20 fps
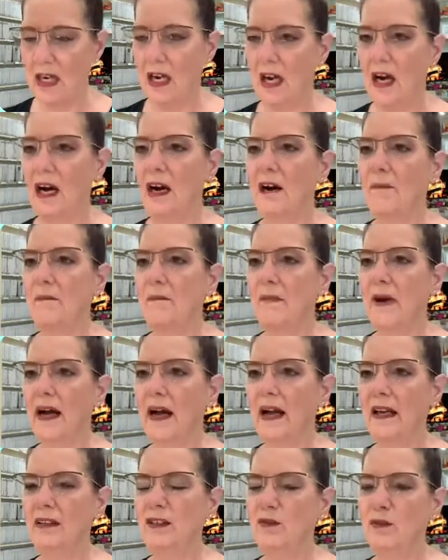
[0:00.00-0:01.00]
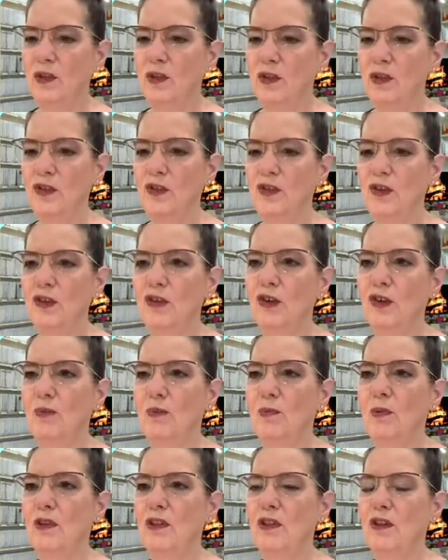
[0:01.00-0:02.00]
I used to just
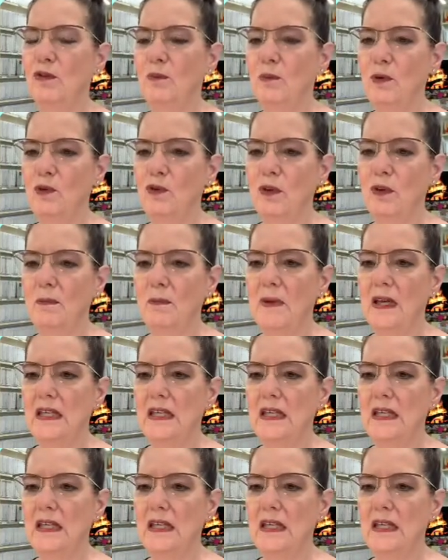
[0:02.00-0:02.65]
put this between my